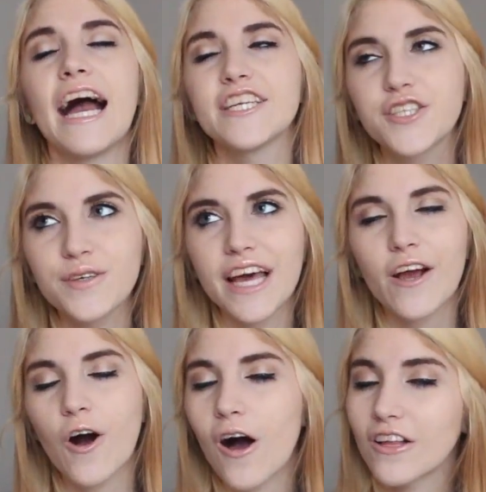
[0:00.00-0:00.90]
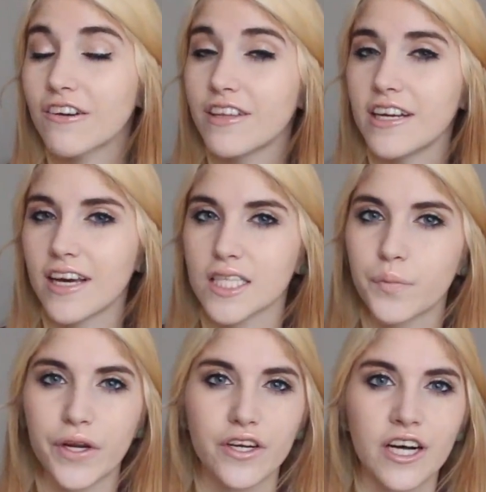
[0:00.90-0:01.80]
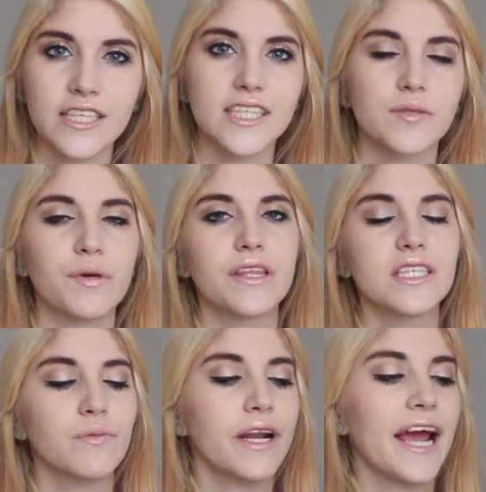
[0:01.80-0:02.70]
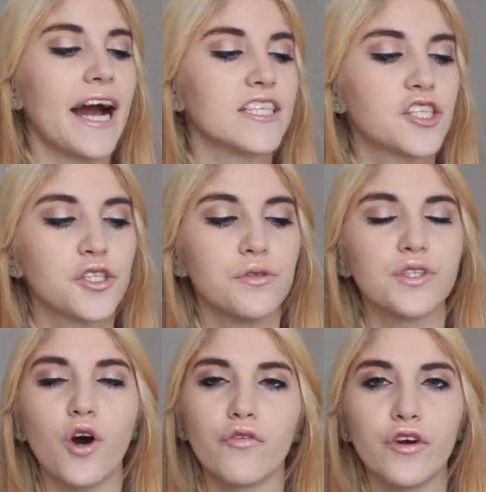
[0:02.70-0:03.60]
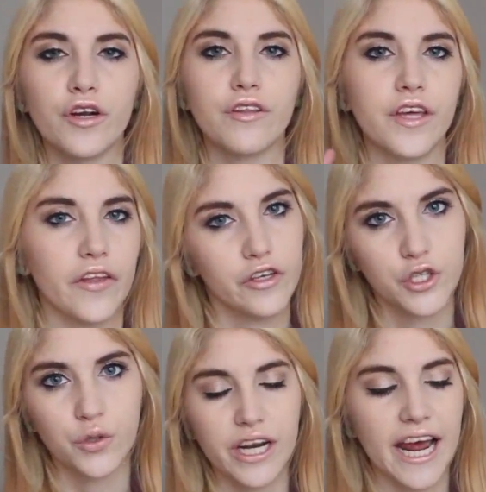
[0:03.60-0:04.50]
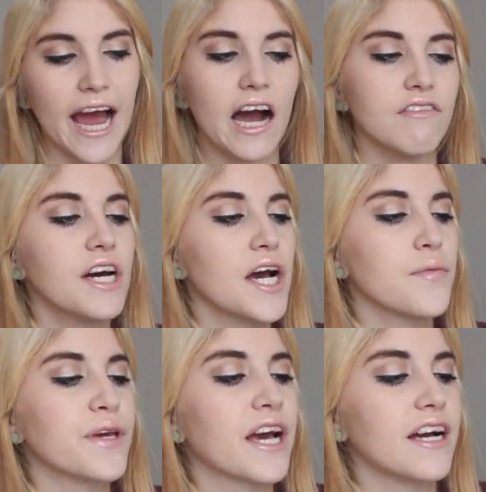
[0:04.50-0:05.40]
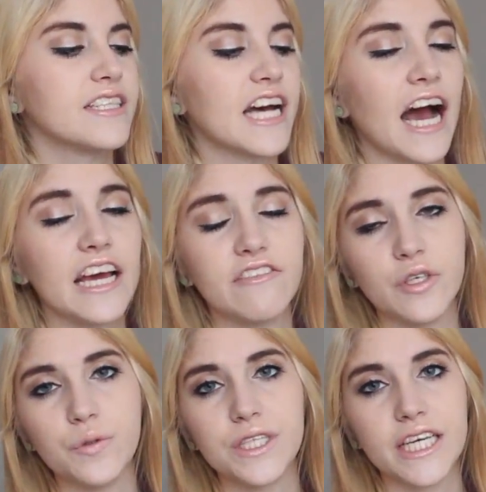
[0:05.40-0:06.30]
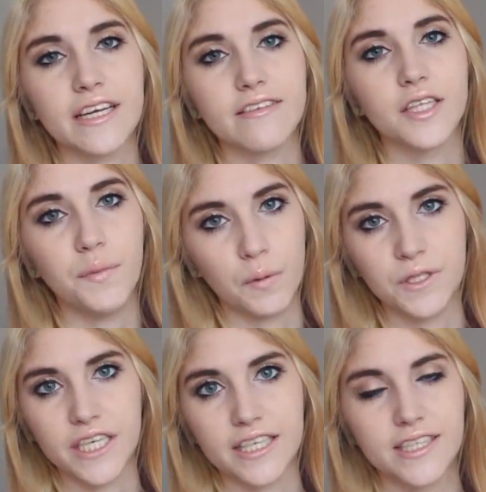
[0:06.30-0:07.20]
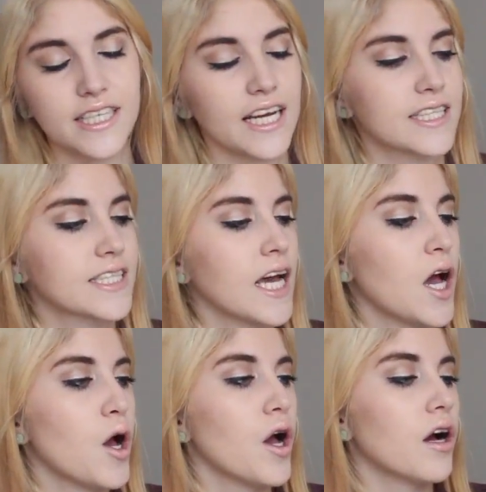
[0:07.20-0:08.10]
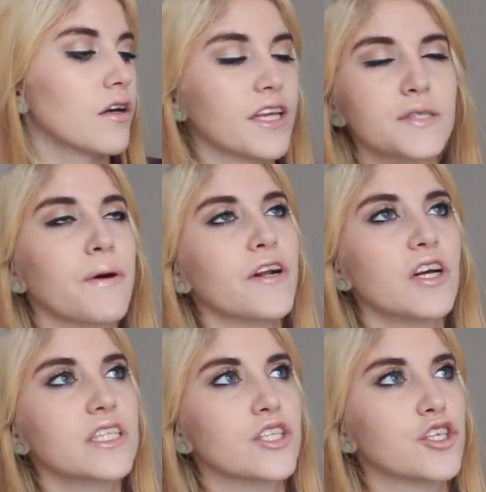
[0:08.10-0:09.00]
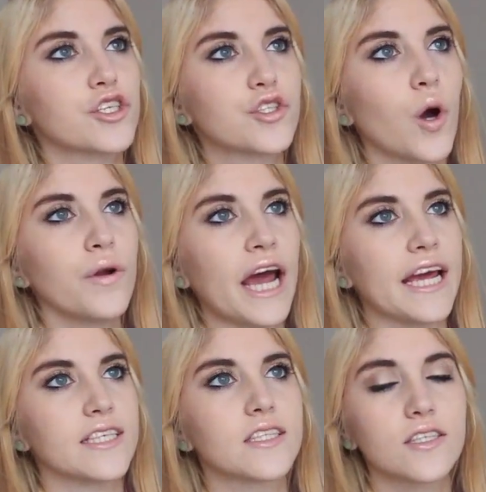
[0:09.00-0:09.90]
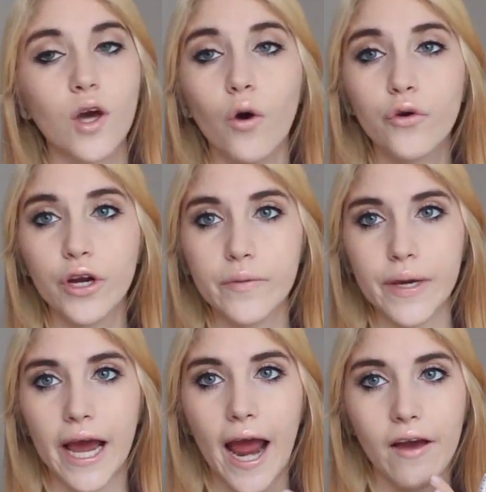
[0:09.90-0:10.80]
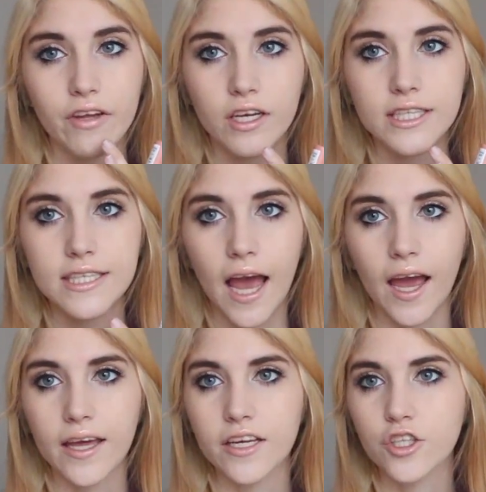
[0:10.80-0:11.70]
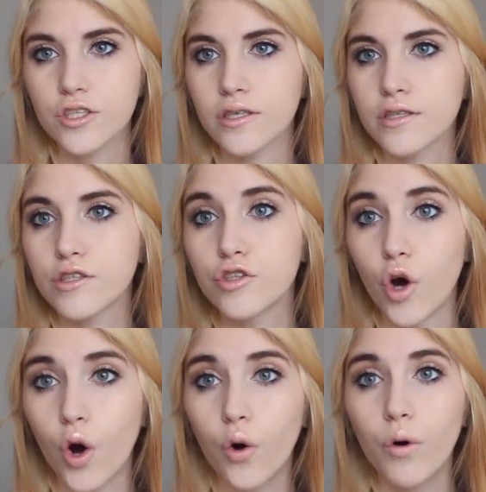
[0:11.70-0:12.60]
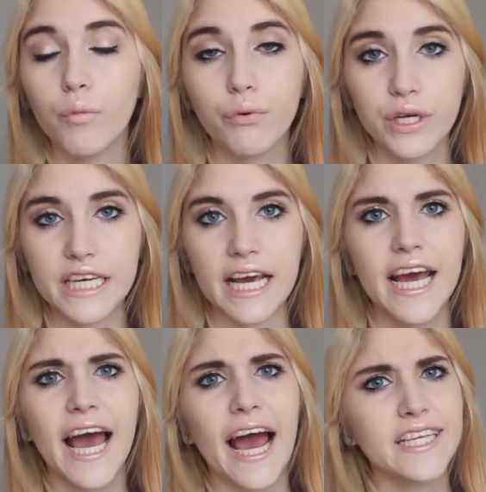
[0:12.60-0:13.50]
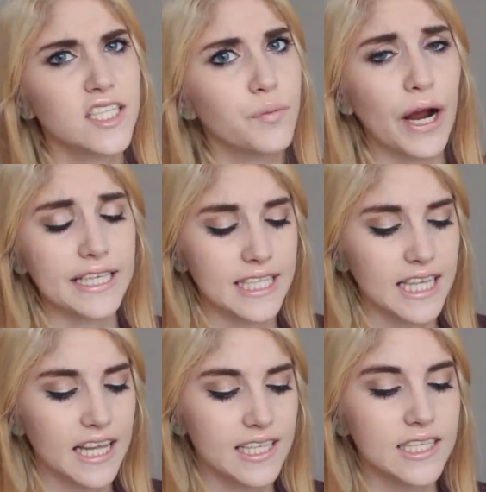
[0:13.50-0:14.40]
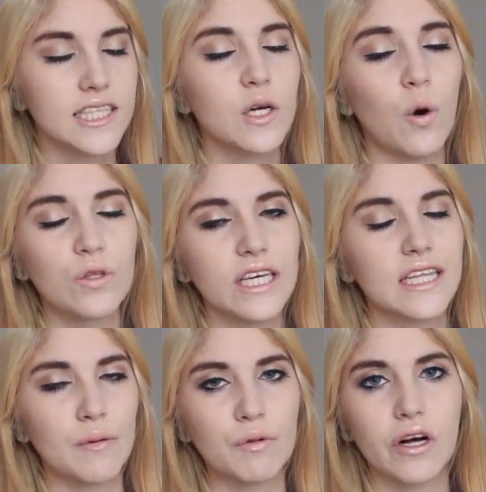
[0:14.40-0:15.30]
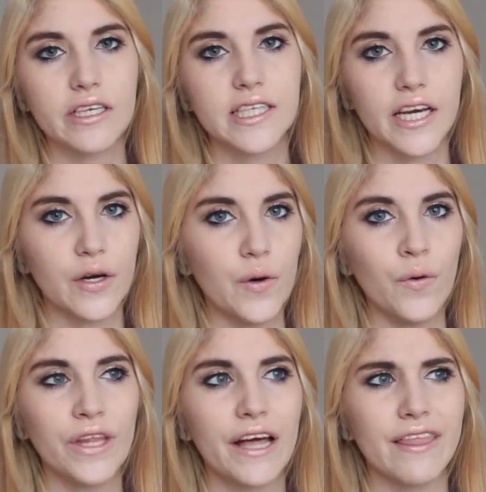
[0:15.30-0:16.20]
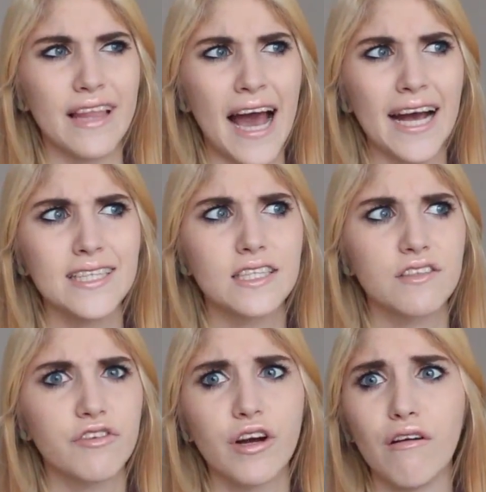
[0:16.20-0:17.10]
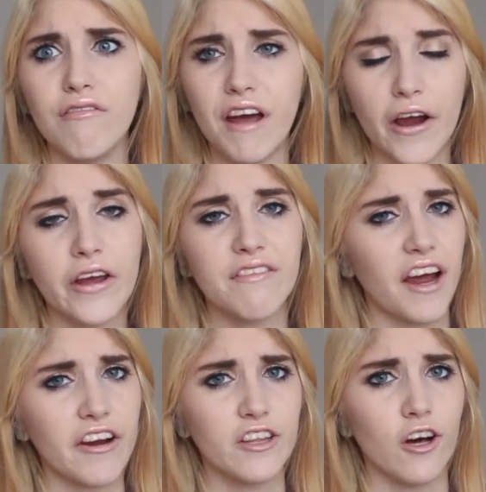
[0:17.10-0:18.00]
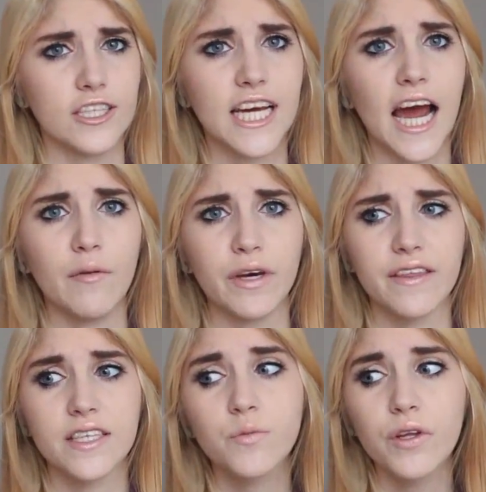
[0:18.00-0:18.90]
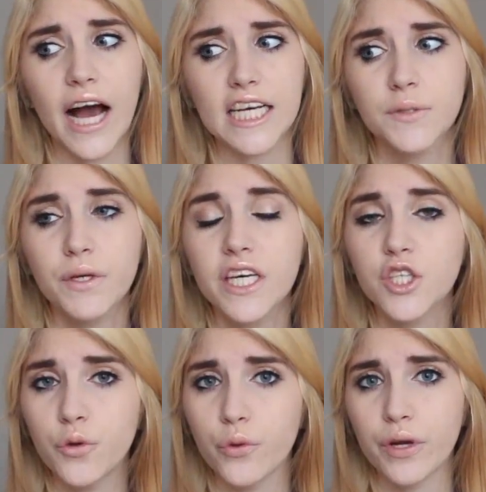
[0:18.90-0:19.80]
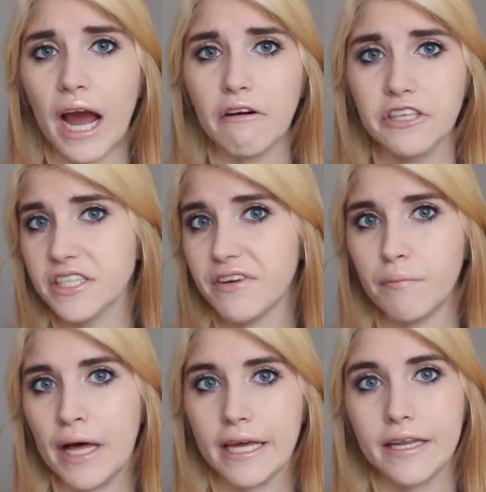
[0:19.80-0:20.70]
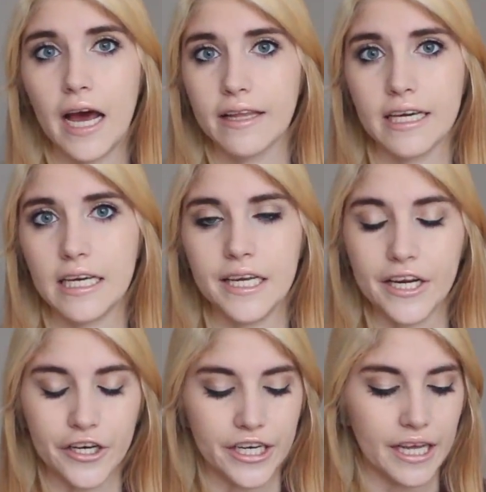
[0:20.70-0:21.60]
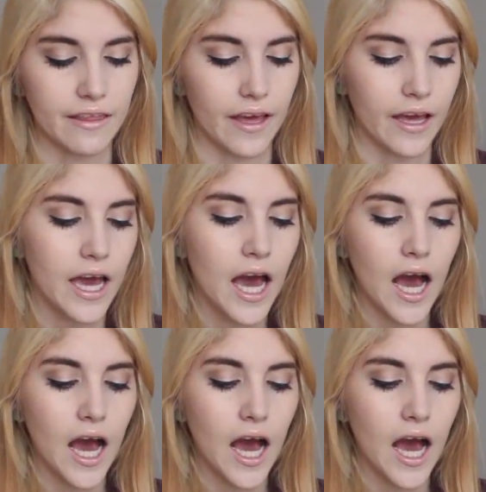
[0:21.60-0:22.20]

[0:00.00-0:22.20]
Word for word: I do like all of the N Y X Butter Glosses, but this one I had to choose over the other that I have because I've used it the mostest. It's These butter glosses are just so nice, so creamy. I have it on today and it just looks so pretty. And surprisingly, this is the only lip gloss I own that lasts for a very, very long time. Like, this will last me like two, three hours if I'm not, not like eating or anything.